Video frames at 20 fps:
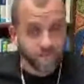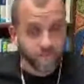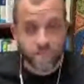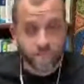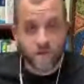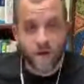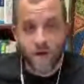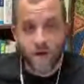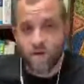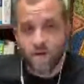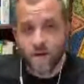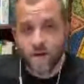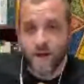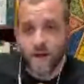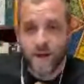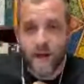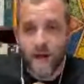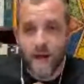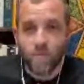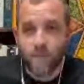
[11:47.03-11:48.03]
All
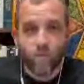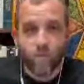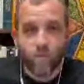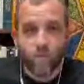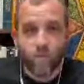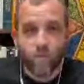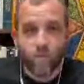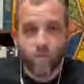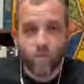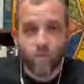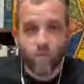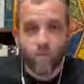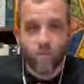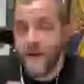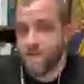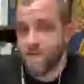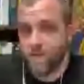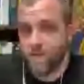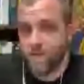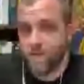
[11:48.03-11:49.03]
right. And we
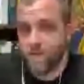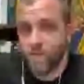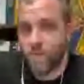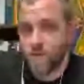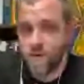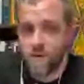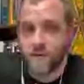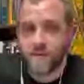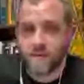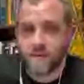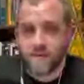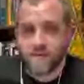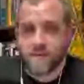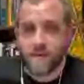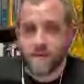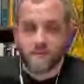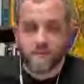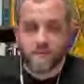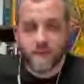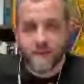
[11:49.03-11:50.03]
have won
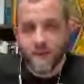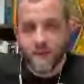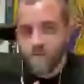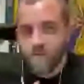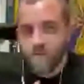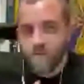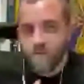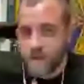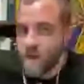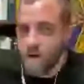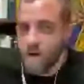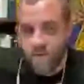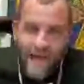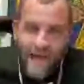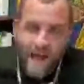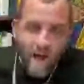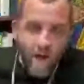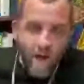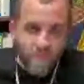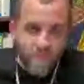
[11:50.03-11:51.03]
something every year. That's
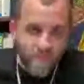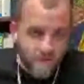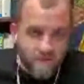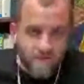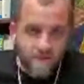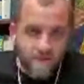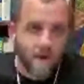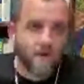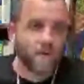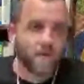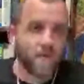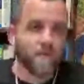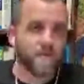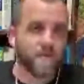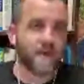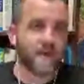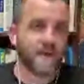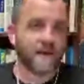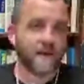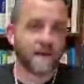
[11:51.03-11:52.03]
how this goes
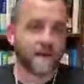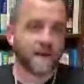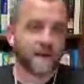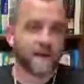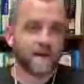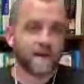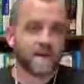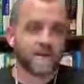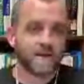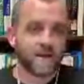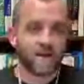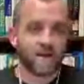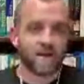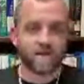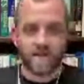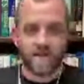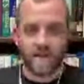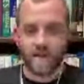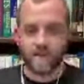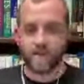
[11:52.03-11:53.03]
in our
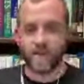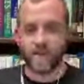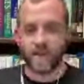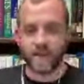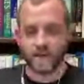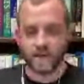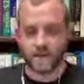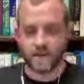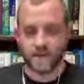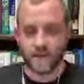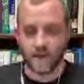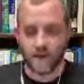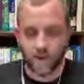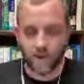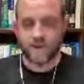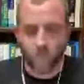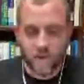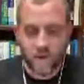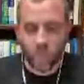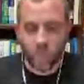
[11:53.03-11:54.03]
family.
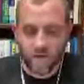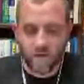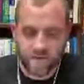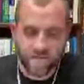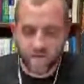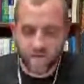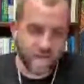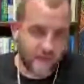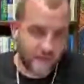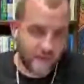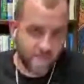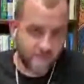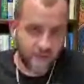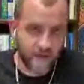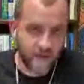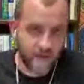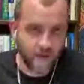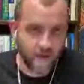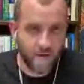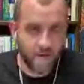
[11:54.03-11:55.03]
We are a
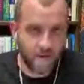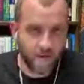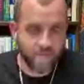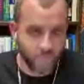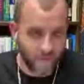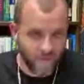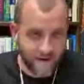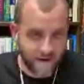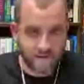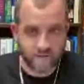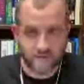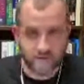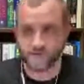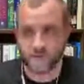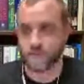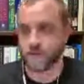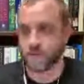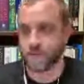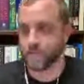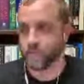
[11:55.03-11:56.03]
family of winners.
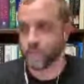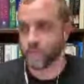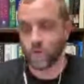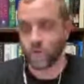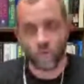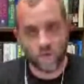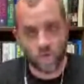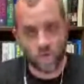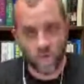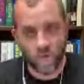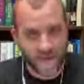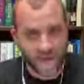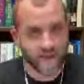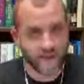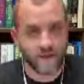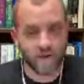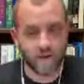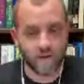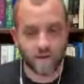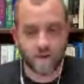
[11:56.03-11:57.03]
We
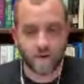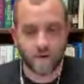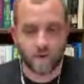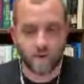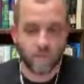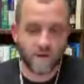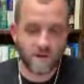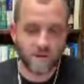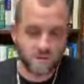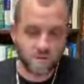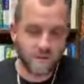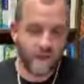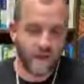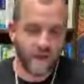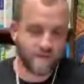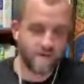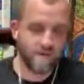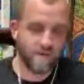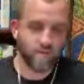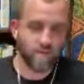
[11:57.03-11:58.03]
win. We do
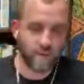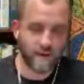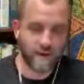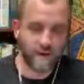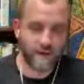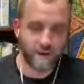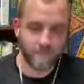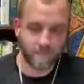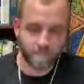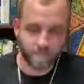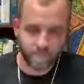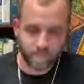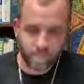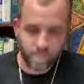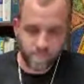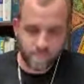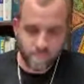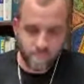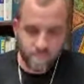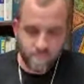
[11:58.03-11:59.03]
lots of winning.
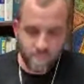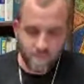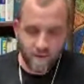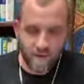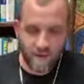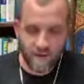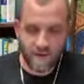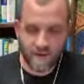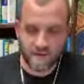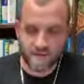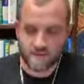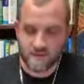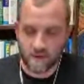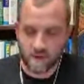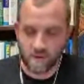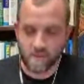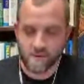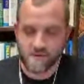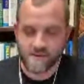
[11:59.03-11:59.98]
So